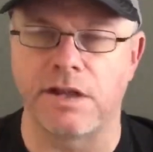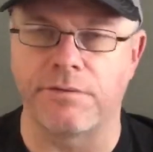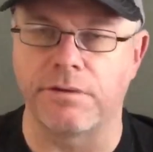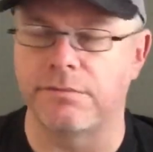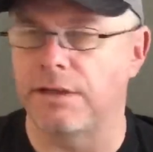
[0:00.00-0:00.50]
I
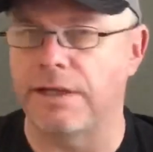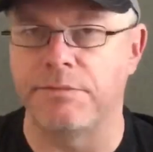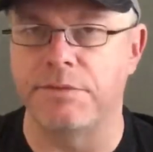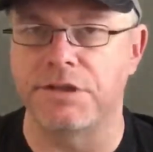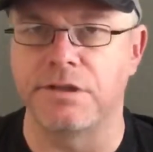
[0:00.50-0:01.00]

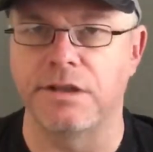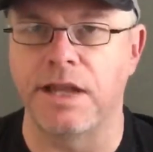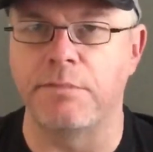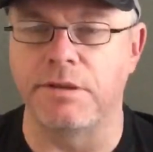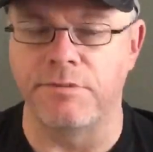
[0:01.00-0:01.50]
didn't mention the
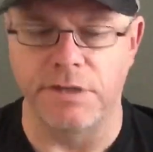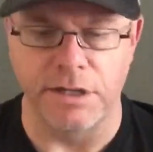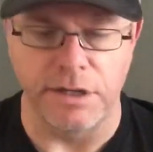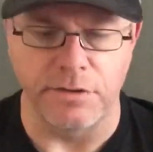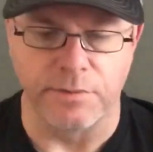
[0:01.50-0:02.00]
name in the
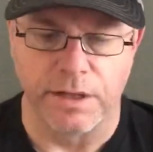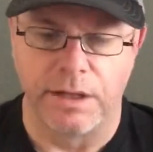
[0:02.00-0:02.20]
video,